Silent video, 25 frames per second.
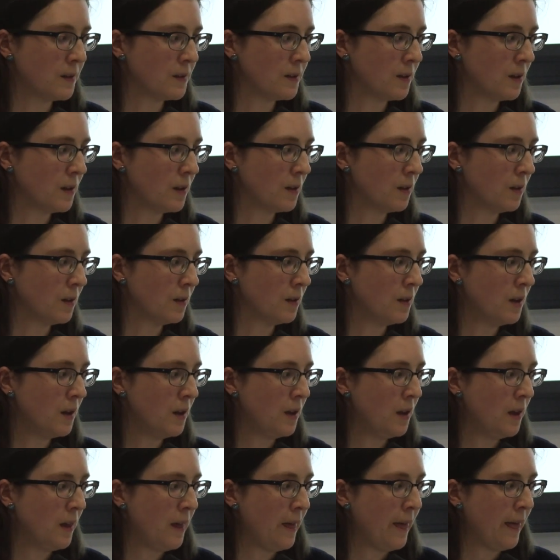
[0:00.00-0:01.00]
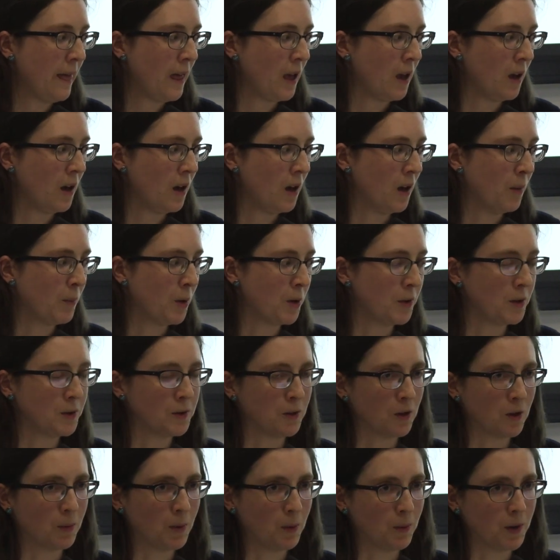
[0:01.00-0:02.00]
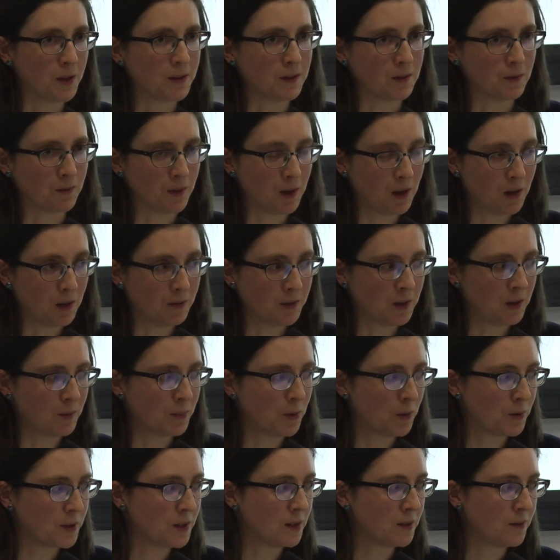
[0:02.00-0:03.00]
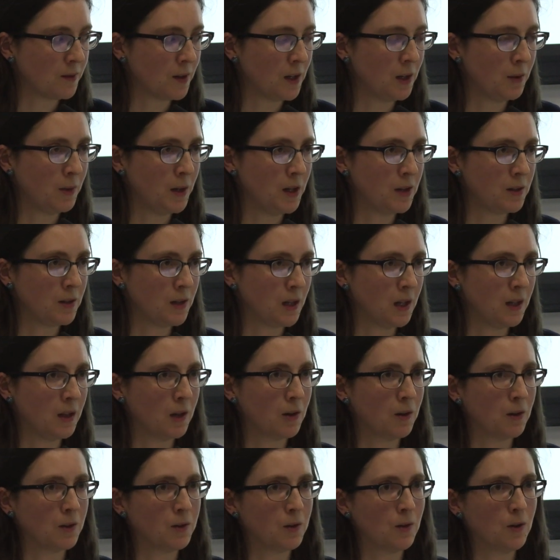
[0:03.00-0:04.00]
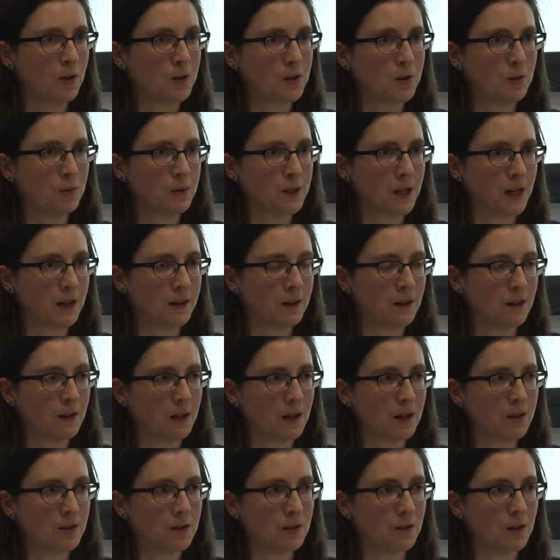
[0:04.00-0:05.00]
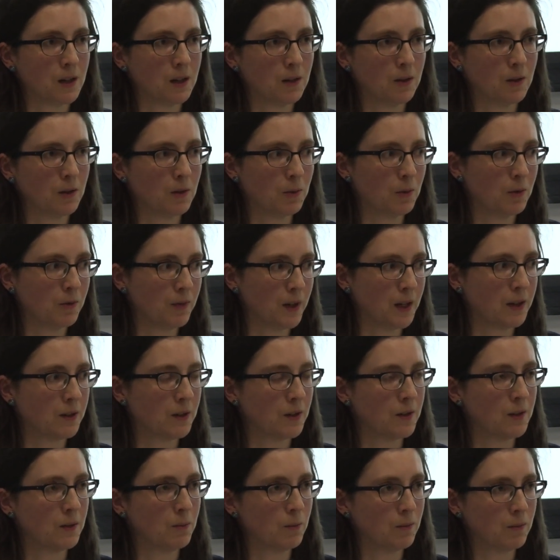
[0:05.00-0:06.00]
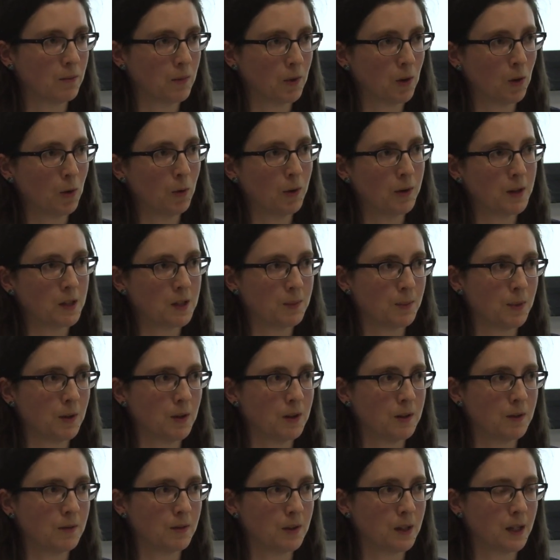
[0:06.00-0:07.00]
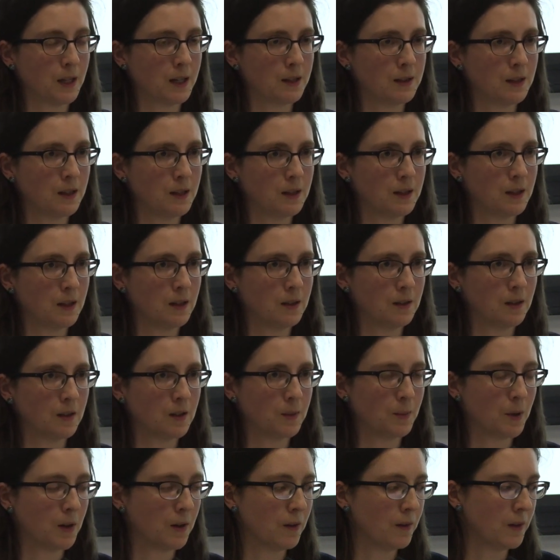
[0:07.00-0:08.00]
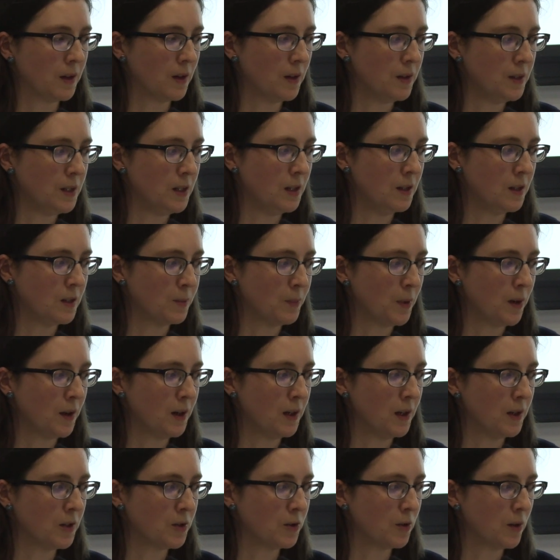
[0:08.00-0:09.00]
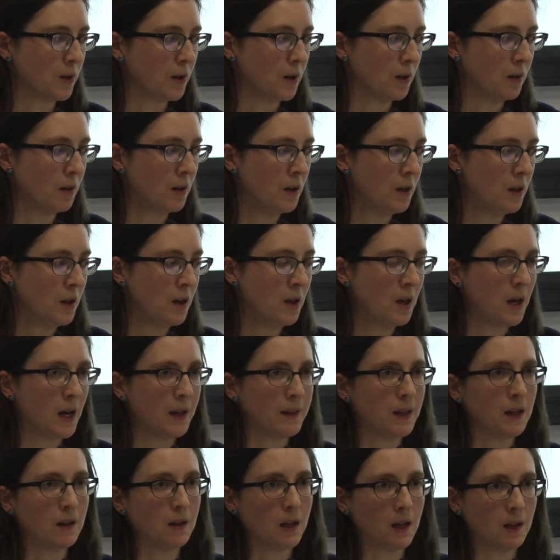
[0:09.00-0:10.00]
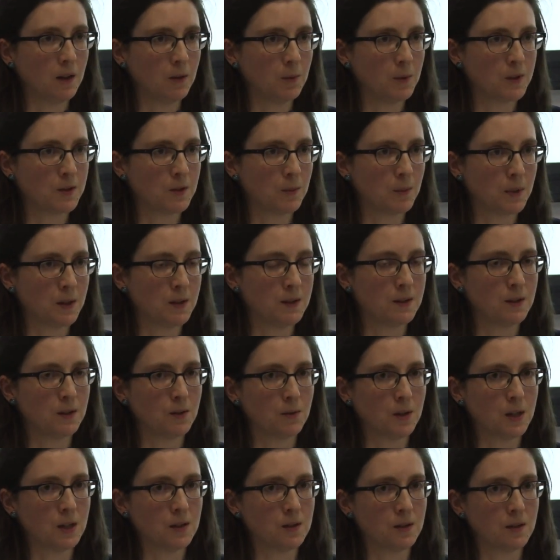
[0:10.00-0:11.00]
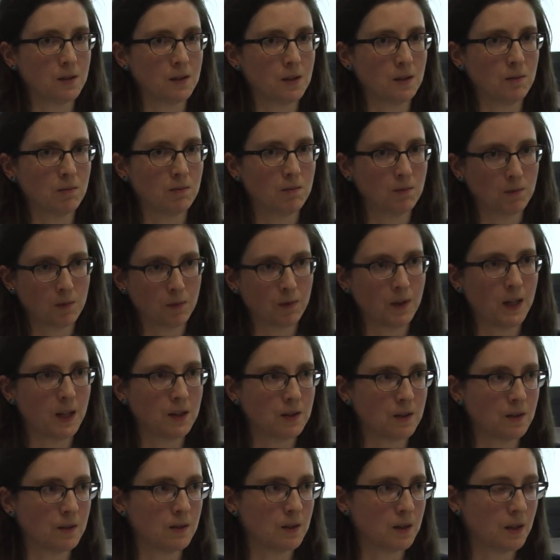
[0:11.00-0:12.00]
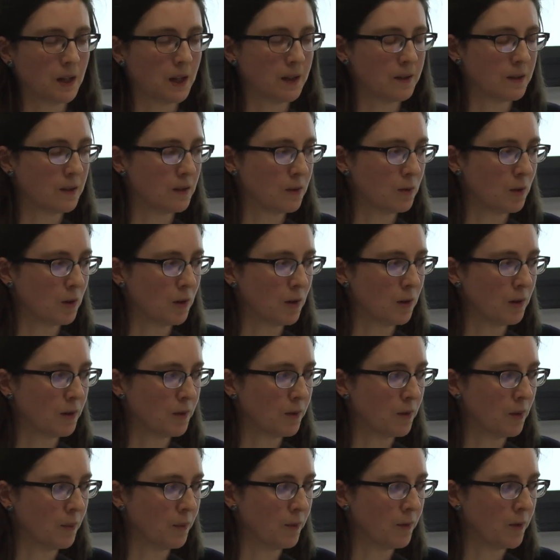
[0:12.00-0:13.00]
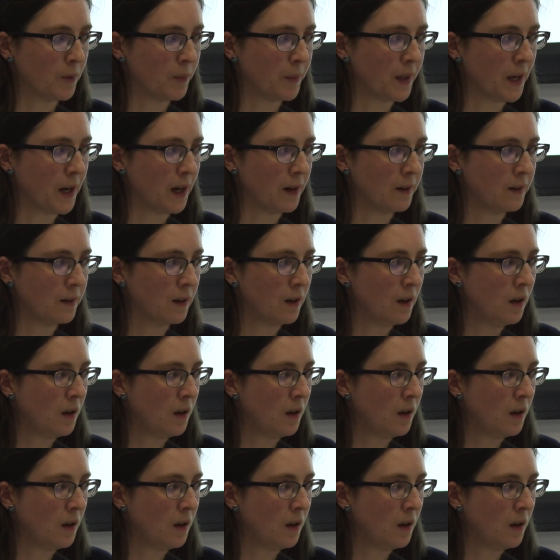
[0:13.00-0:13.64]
cycle. I'm going to talk about what's involved in a process evaluation, and I'm going to talk through data collection, and I'm going to reflect on our own experience of collecting data as part of the IDEA's pilot trial, and then end with some considerations and reflections and lessons learned from that.